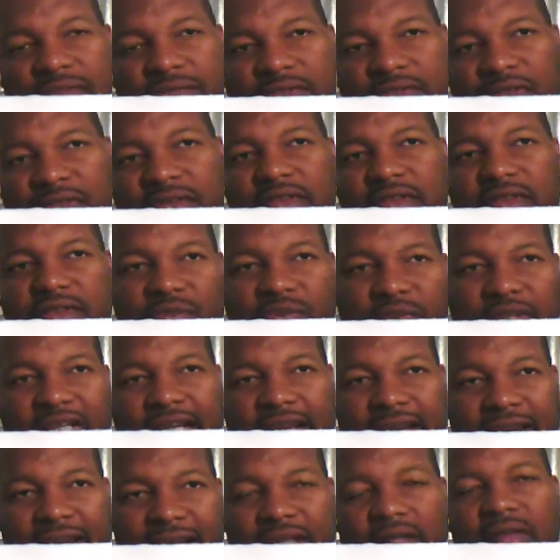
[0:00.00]
So it's
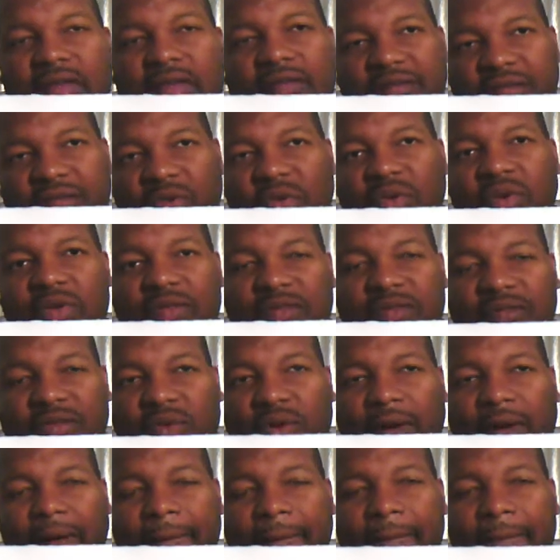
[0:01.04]
3, 8, 4,
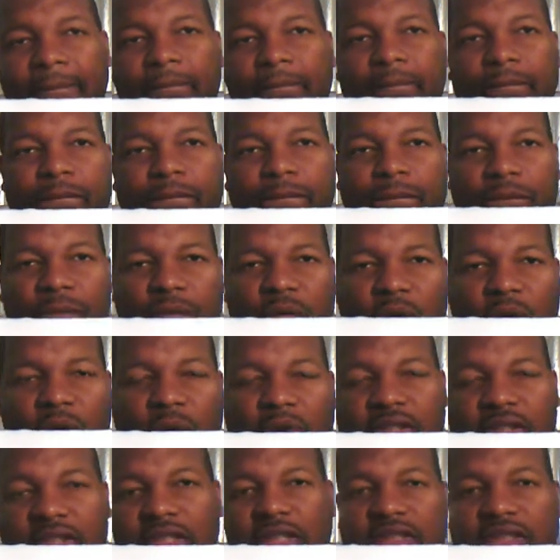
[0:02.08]
4.
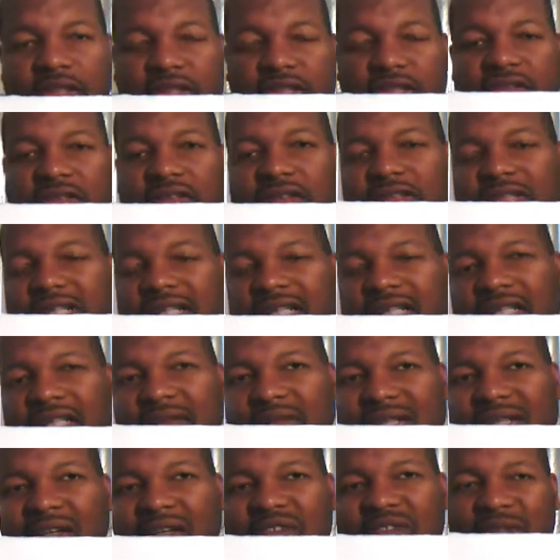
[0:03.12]
Or you can use
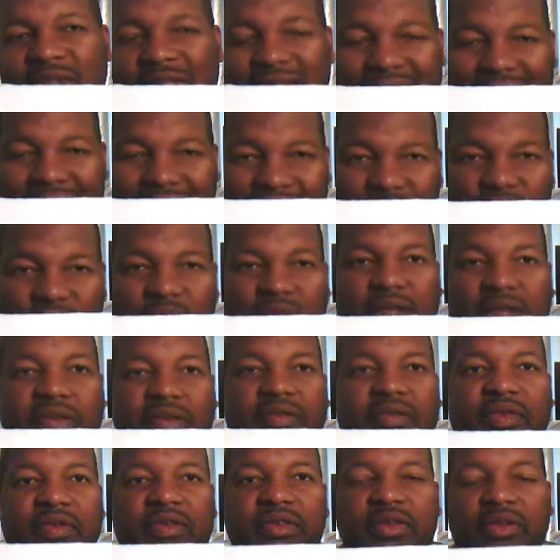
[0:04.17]
a clever trick that you run
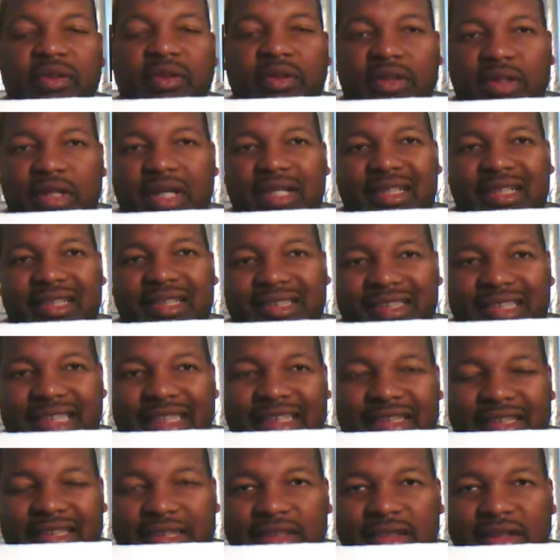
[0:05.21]
through your
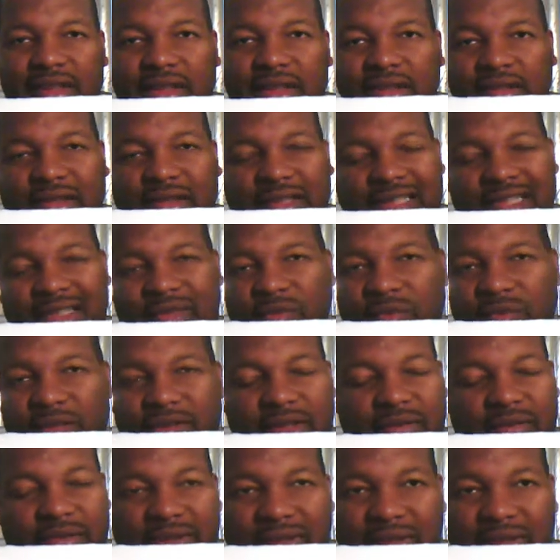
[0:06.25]
sixes. In this
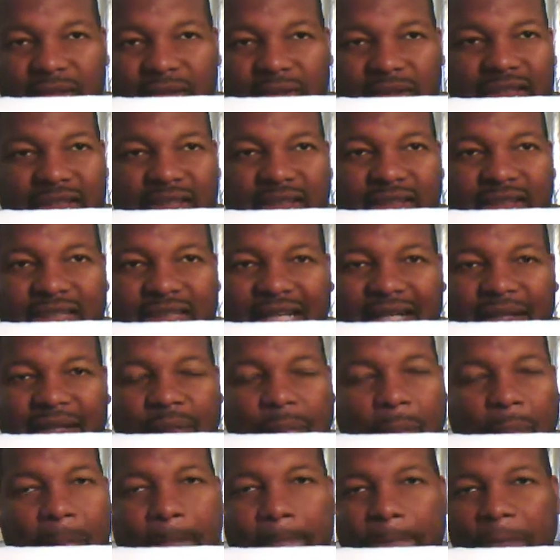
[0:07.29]
one, you would simply just say
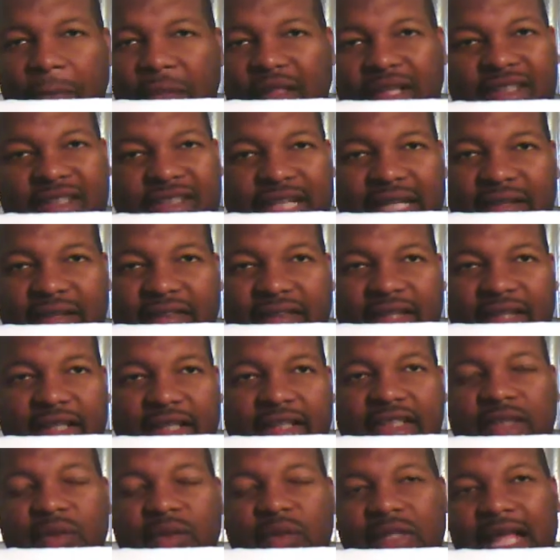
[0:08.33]
the same
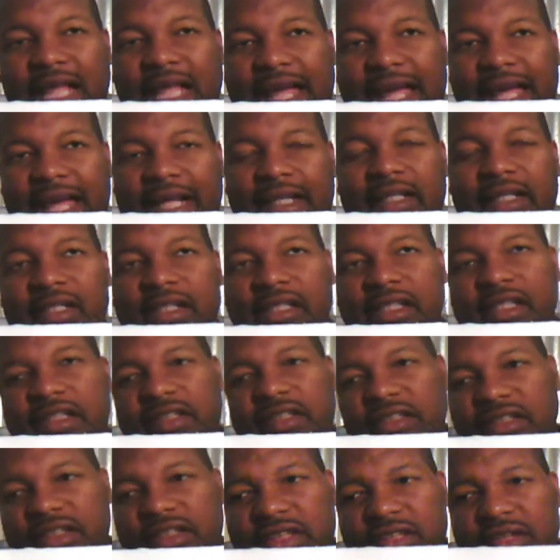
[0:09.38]
thing. You would add
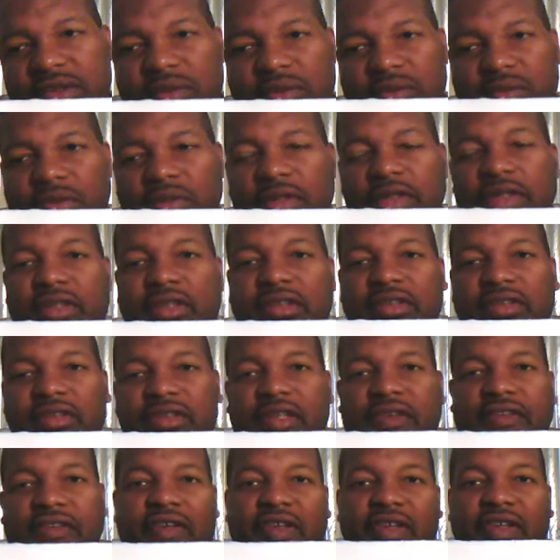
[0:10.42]
2
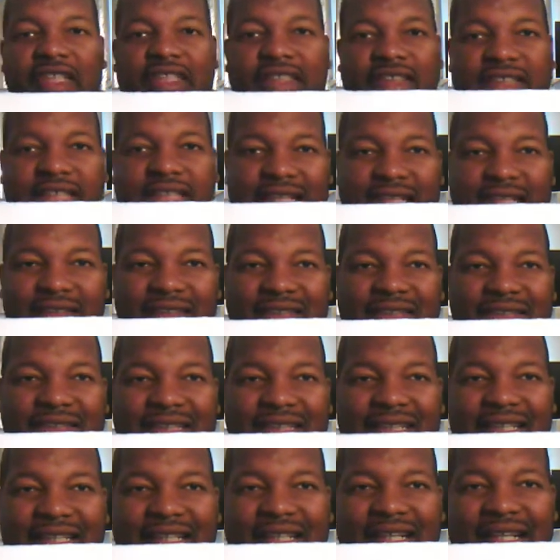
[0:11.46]
to 36,
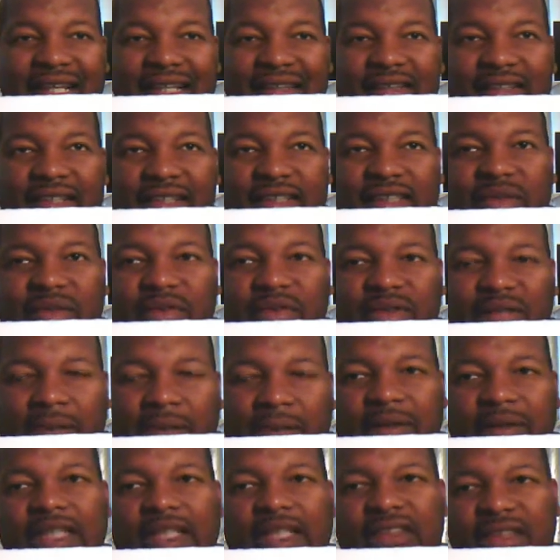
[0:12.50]
and then you would
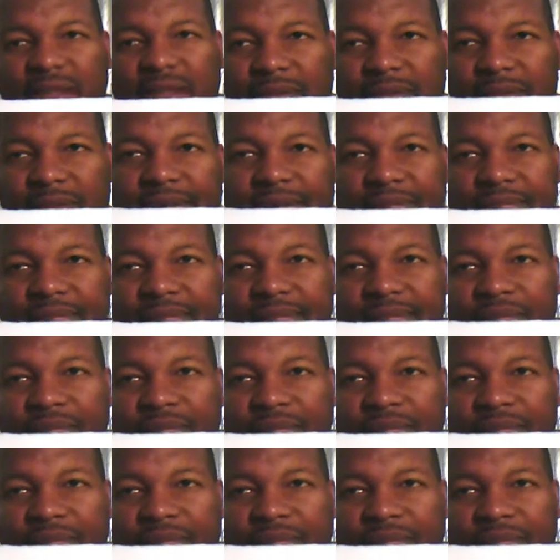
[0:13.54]
double each number.